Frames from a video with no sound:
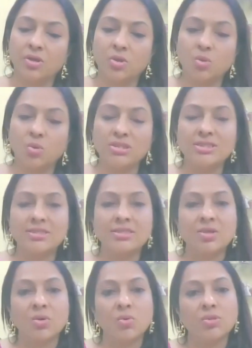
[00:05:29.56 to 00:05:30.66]
You are
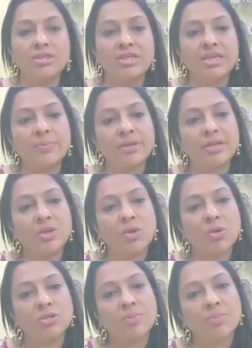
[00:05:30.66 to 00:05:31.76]
so deep in
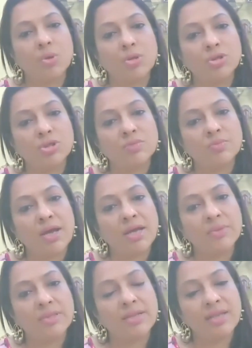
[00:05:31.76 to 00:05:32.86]
your subconscious
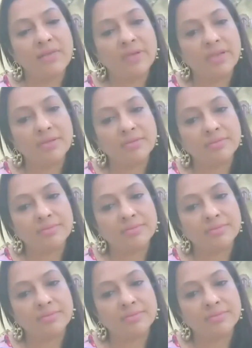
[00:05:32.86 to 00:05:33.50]
mind with 11.